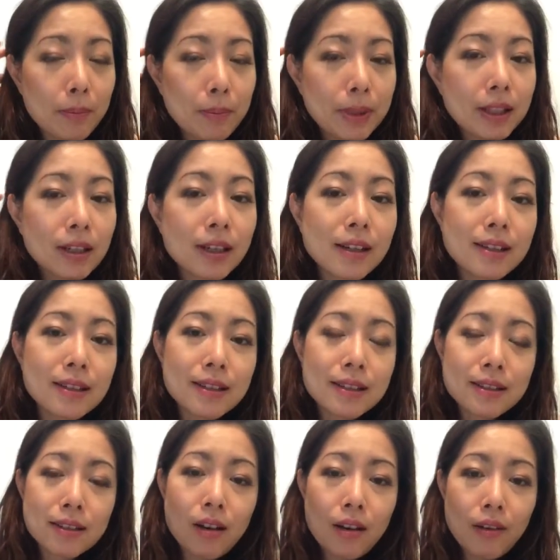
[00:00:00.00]

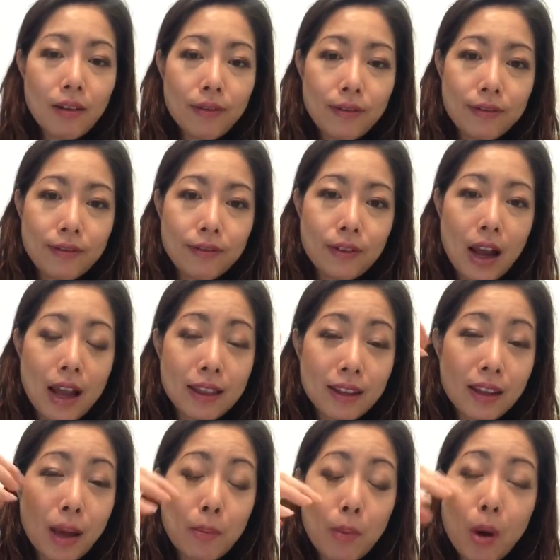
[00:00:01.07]
because of, I
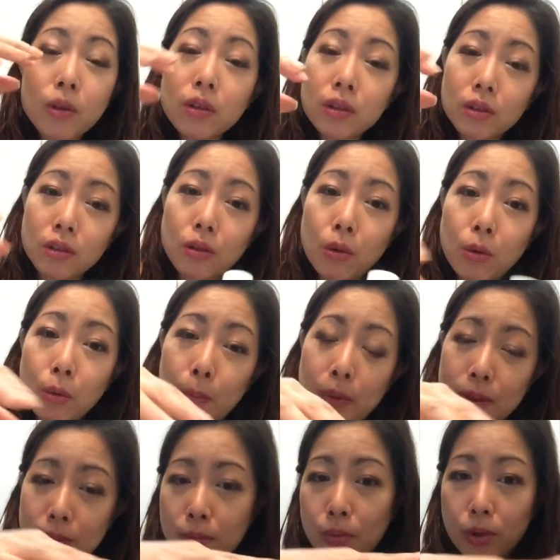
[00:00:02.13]
think I'm on the low
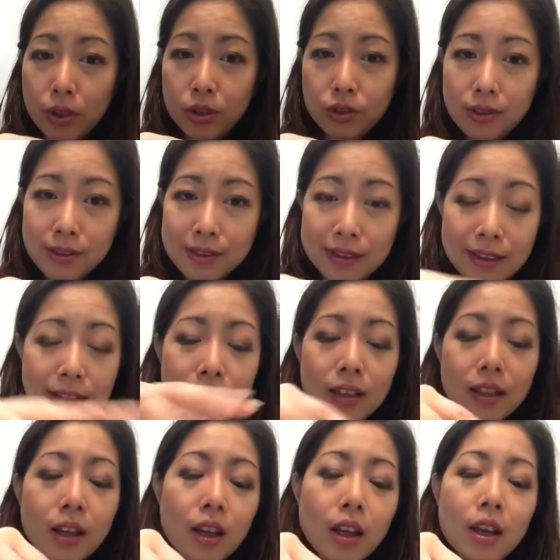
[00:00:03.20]
blood pressure side.
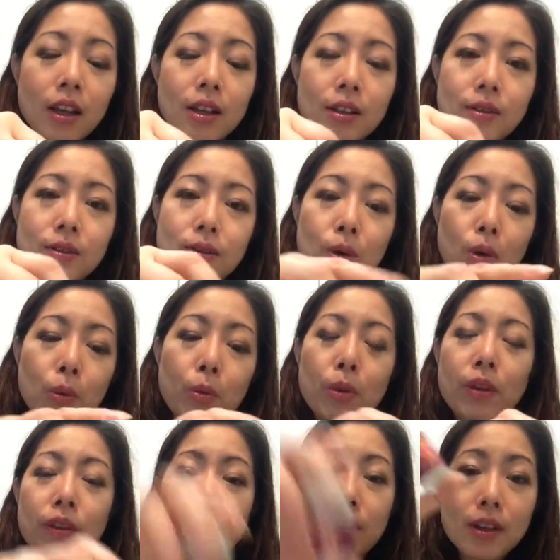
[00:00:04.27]
So
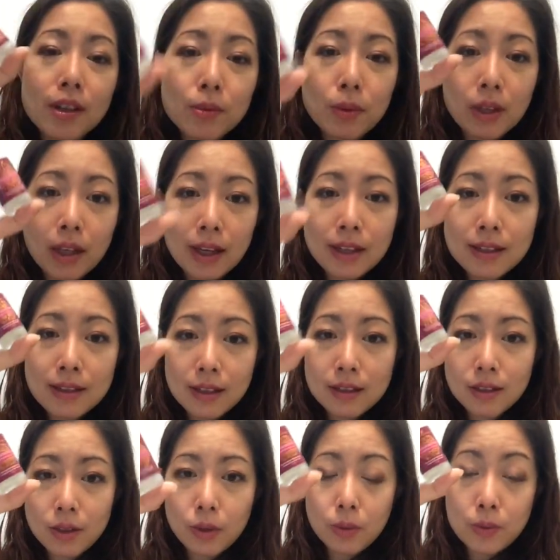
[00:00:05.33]
with this, when I
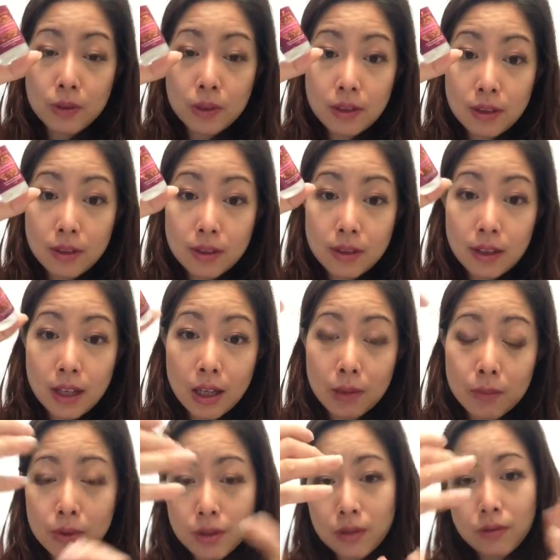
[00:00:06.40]
started using this, it
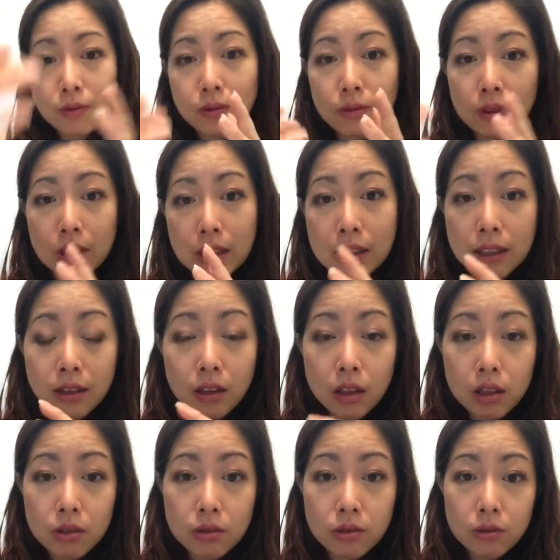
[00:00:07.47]
helps really a
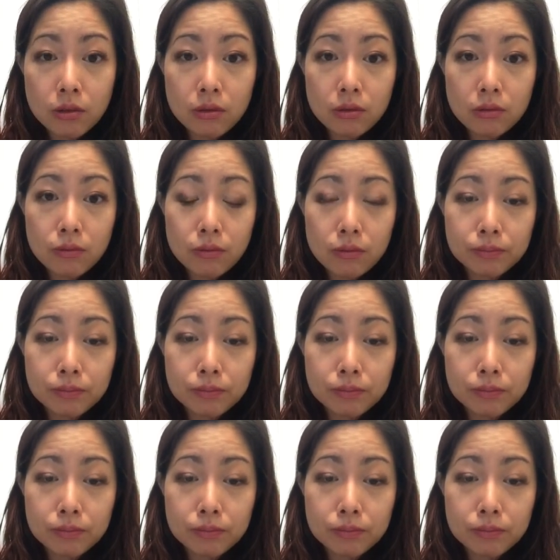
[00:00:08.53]
lot to